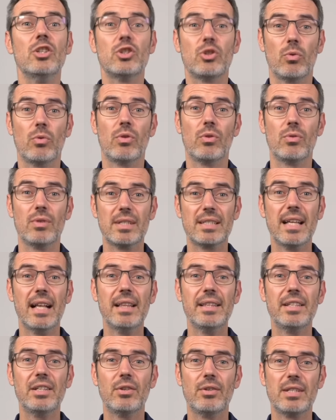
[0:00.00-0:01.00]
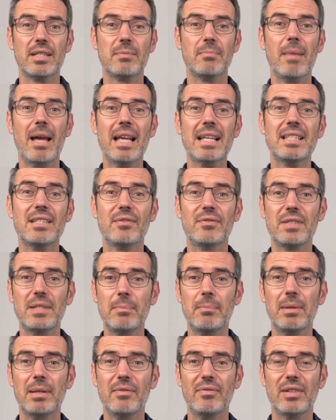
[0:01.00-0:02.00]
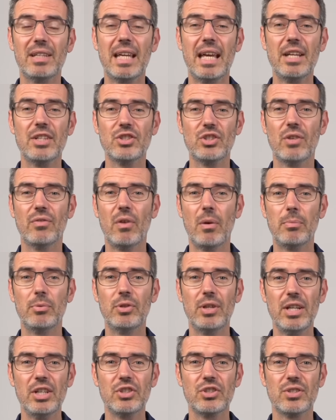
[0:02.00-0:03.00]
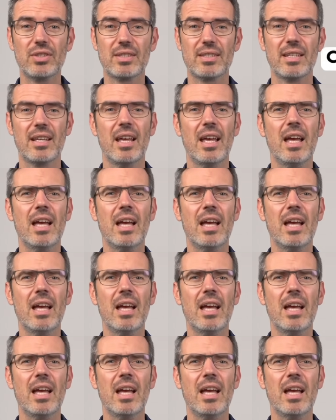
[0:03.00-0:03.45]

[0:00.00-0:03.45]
So the result here is massive simplification of operations,